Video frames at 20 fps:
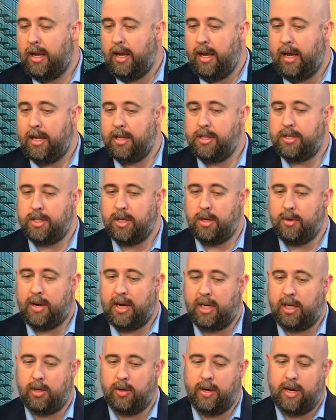And so I
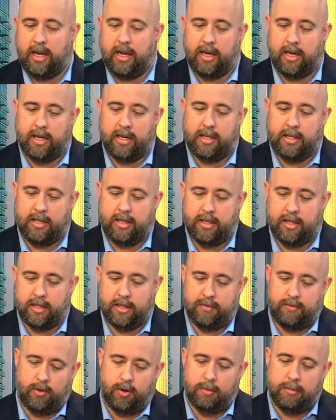created
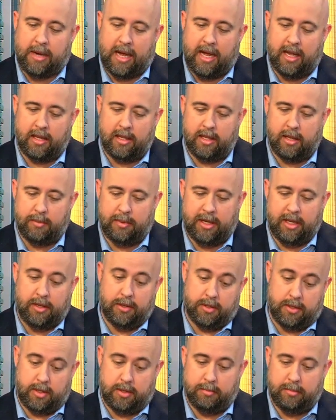this format that we
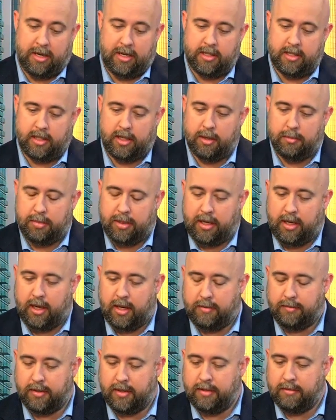used to base the company
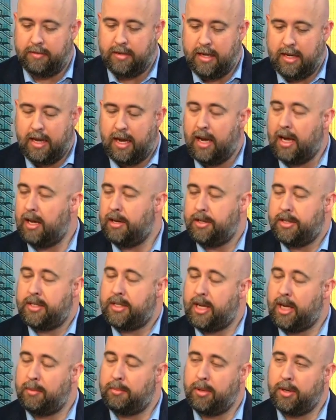off of just
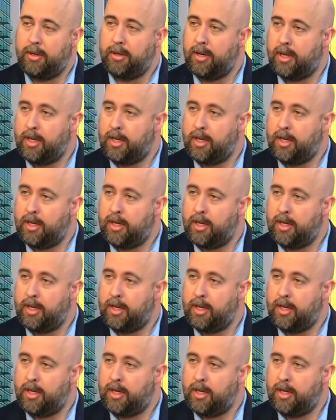to help her and her